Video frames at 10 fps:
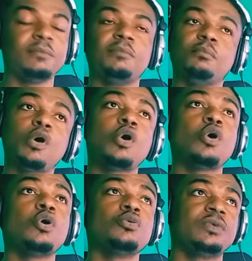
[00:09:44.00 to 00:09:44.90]

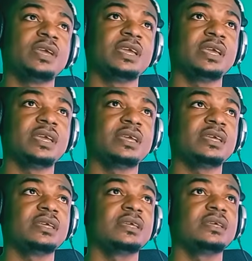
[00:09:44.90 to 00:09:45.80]
mo re
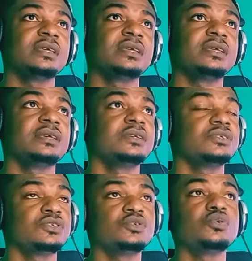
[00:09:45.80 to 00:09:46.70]

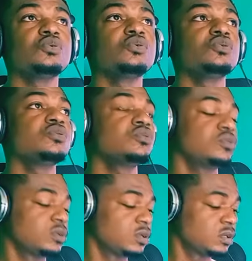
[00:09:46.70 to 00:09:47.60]
so
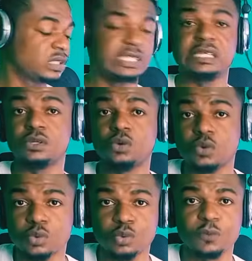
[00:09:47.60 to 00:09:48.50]
ti
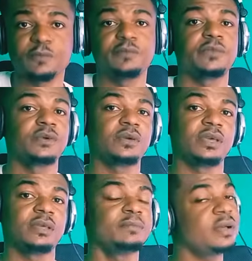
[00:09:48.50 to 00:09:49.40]
do.
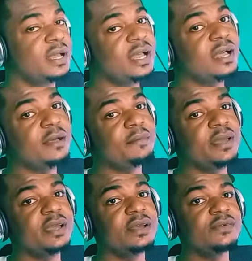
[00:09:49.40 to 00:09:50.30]
Okay, ba
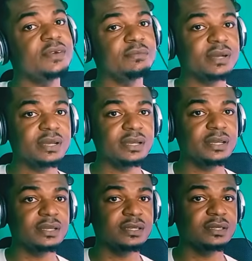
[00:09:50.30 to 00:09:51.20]
very
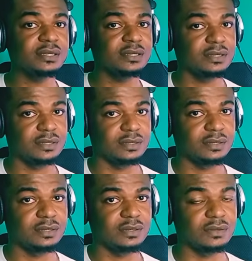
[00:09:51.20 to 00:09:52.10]
ma.
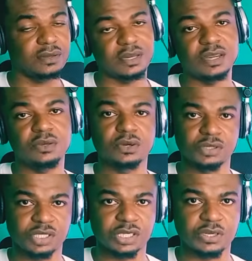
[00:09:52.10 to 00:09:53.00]
Okay, then you
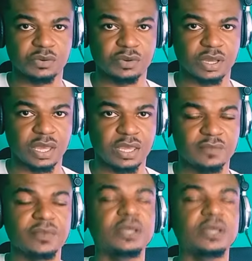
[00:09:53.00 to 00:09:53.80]
continue. Okay,